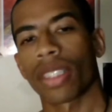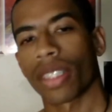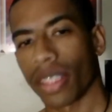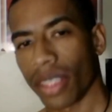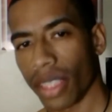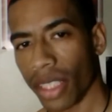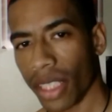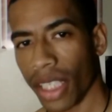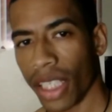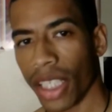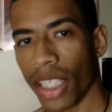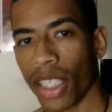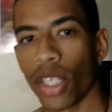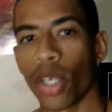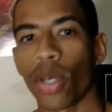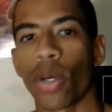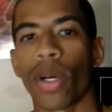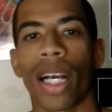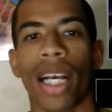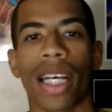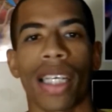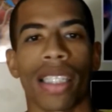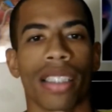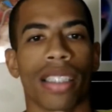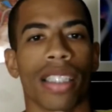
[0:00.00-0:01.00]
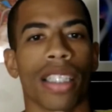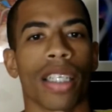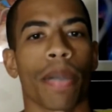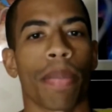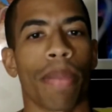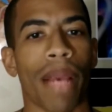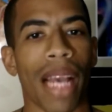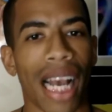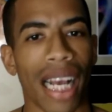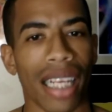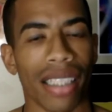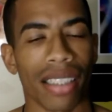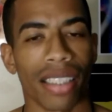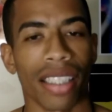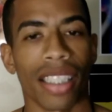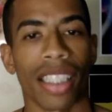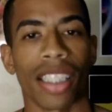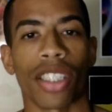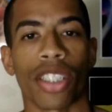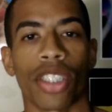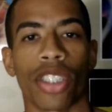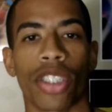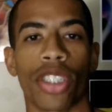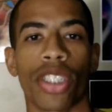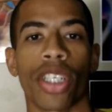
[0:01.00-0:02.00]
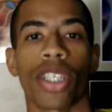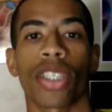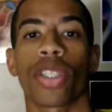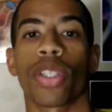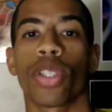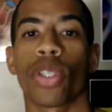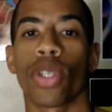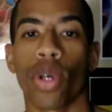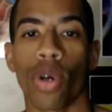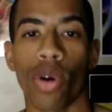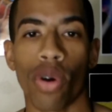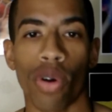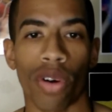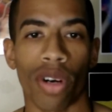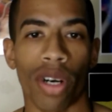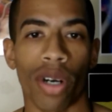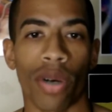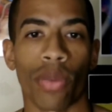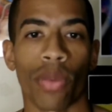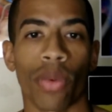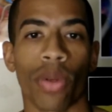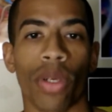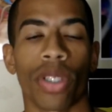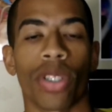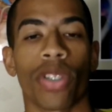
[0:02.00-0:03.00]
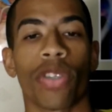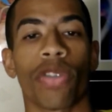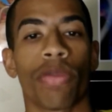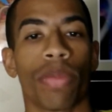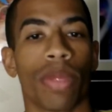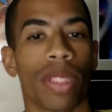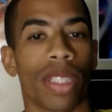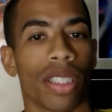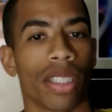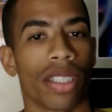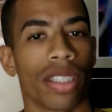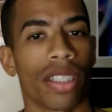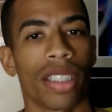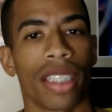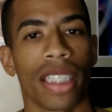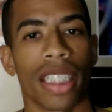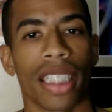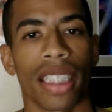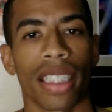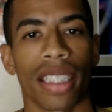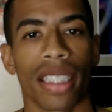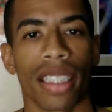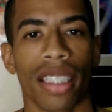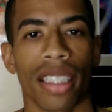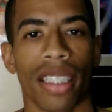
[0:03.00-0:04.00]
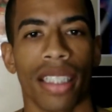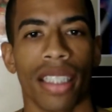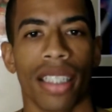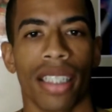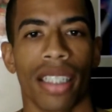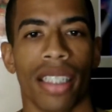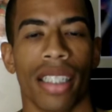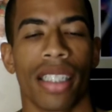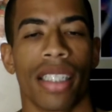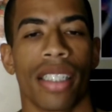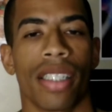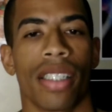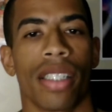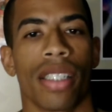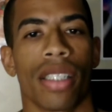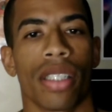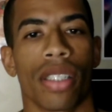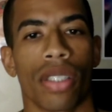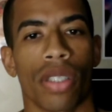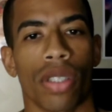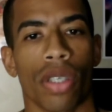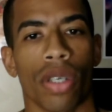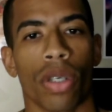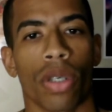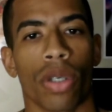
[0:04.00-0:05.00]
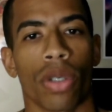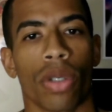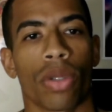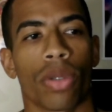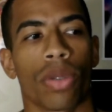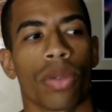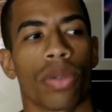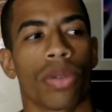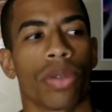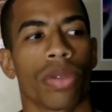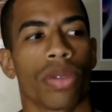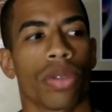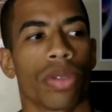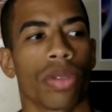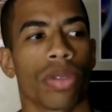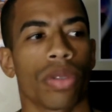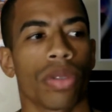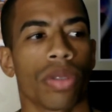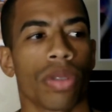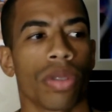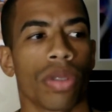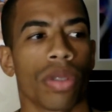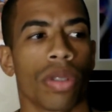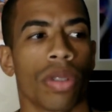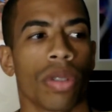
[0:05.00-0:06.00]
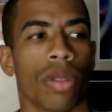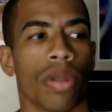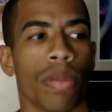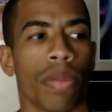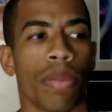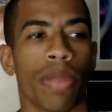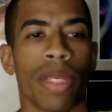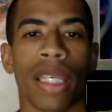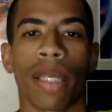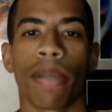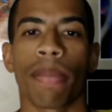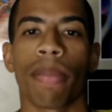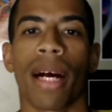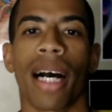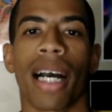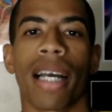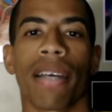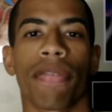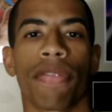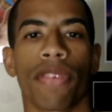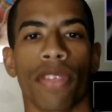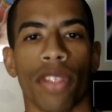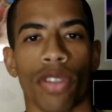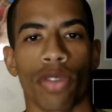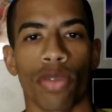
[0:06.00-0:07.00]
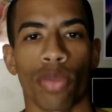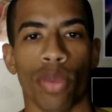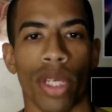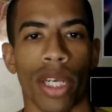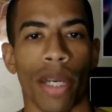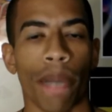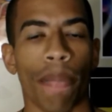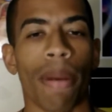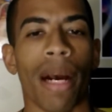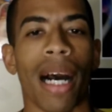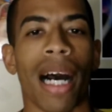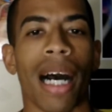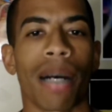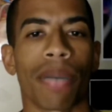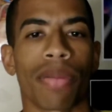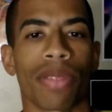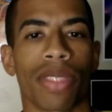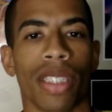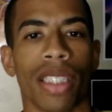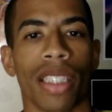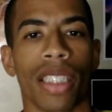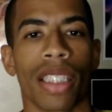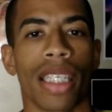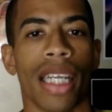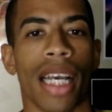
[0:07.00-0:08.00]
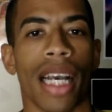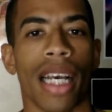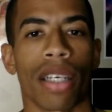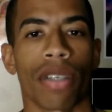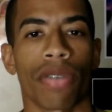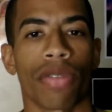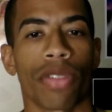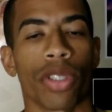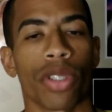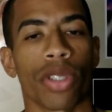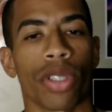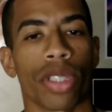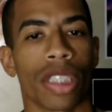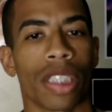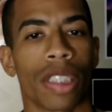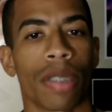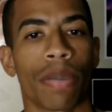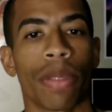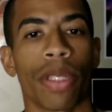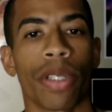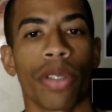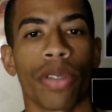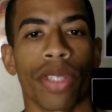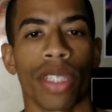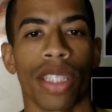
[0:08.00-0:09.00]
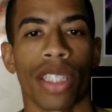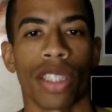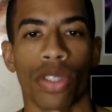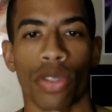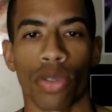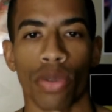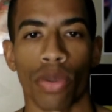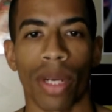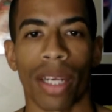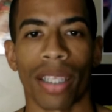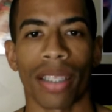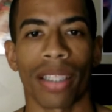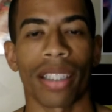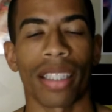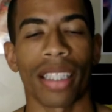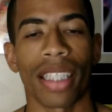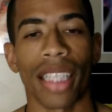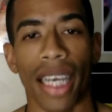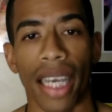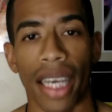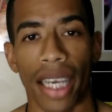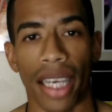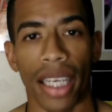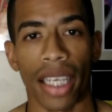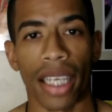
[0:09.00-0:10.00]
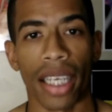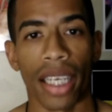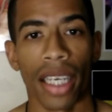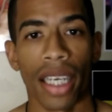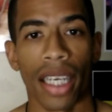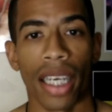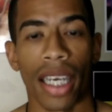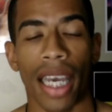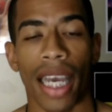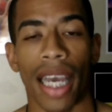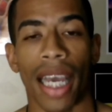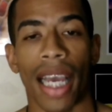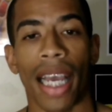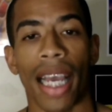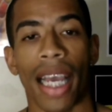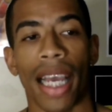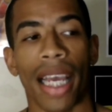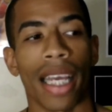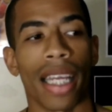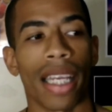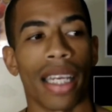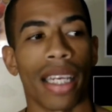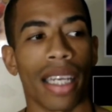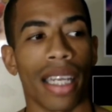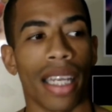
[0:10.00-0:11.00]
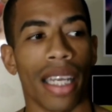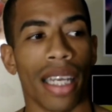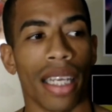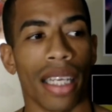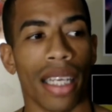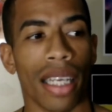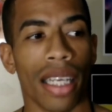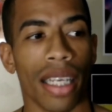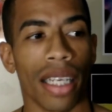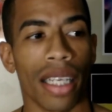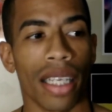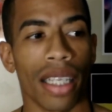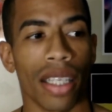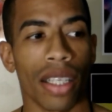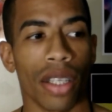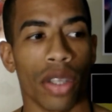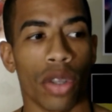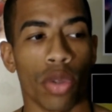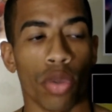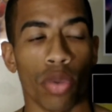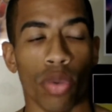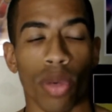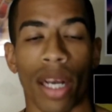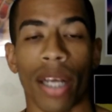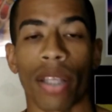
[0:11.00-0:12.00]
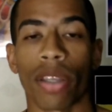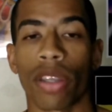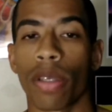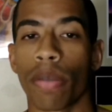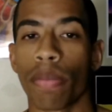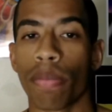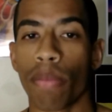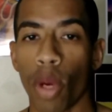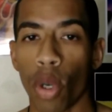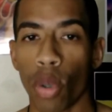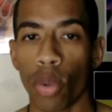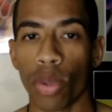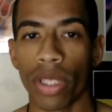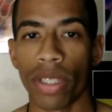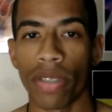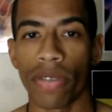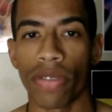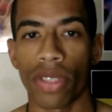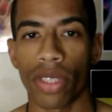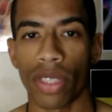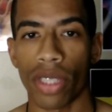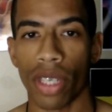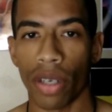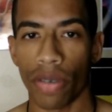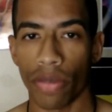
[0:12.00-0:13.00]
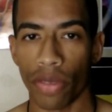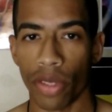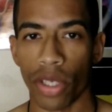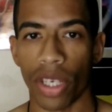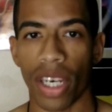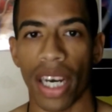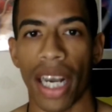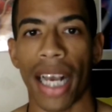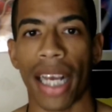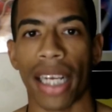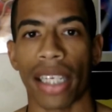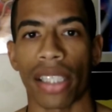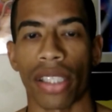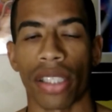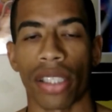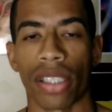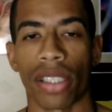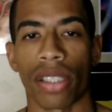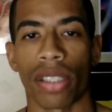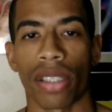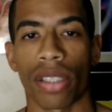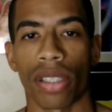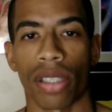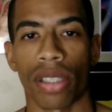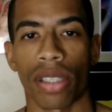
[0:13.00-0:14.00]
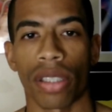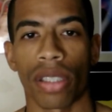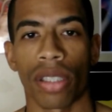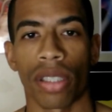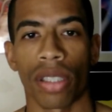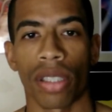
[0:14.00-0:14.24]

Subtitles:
the ego has the capacity to shut the door on what you've been learning. So, being mindful of when it pops in and out of your experience throughout the day and throughout the motives of your actions